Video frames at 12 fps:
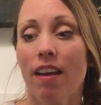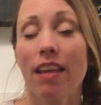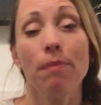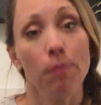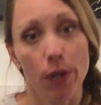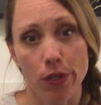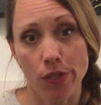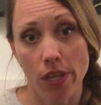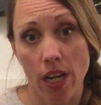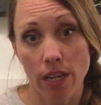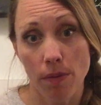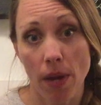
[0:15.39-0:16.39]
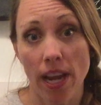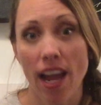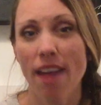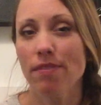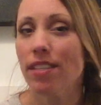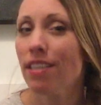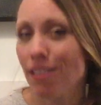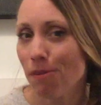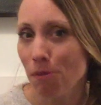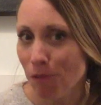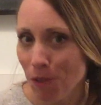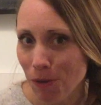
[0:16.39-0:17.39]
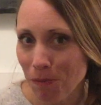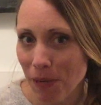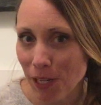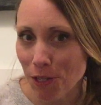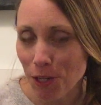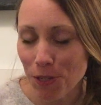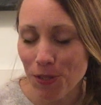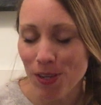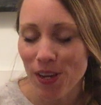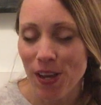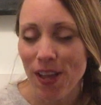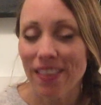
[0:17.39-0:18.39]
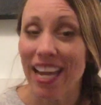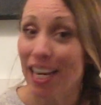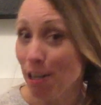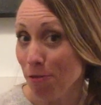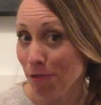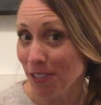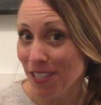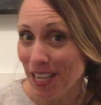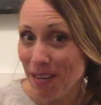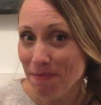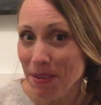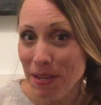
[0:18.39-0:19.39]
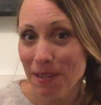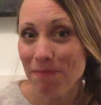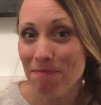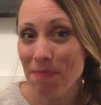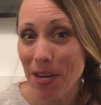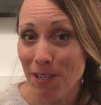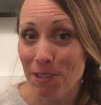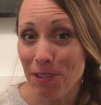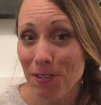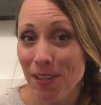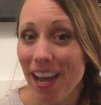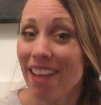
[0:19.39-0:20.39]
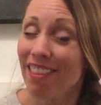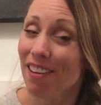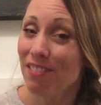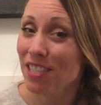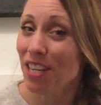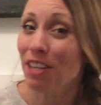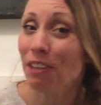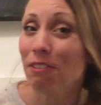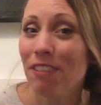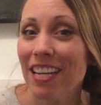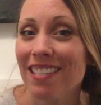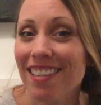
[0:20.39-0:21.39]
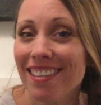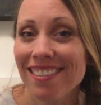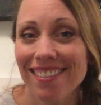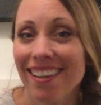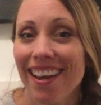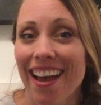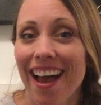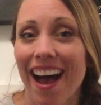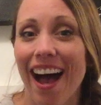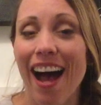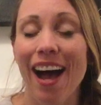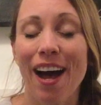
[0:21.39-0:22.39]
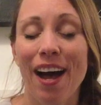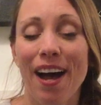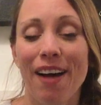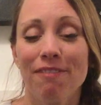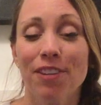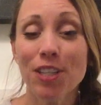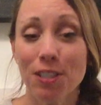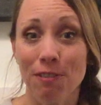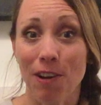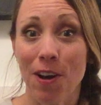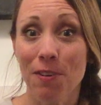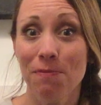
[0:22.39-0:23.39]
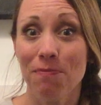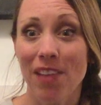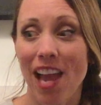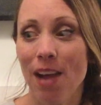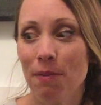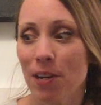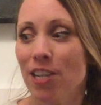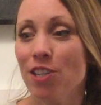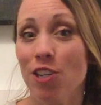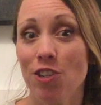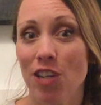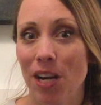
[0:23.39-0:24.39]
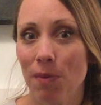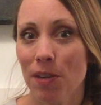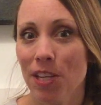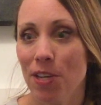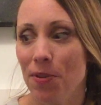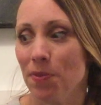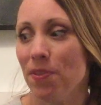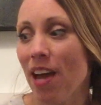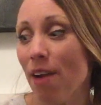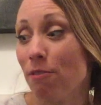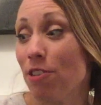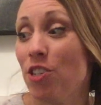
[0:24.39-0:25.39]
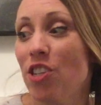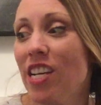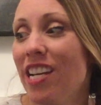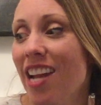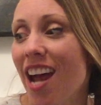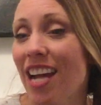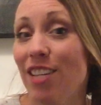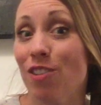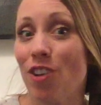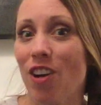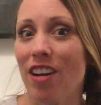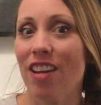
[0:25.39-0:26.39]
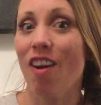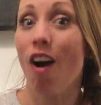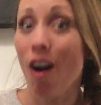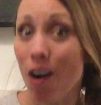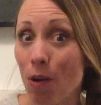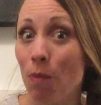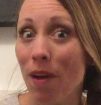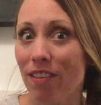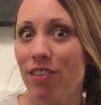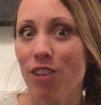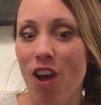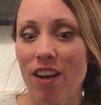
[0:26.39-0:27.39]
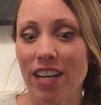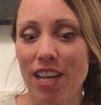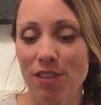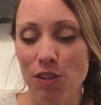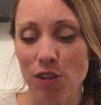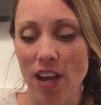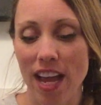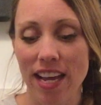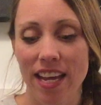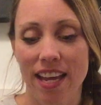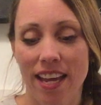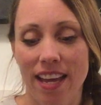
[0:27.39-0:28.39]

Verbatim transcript: in person anyway. I've seen some of you in pictures. Thank you for sending me pictures. I love seeing your faces. Uh, first of all, I wanted to share with you that Rashid and I started our weather log yesterday.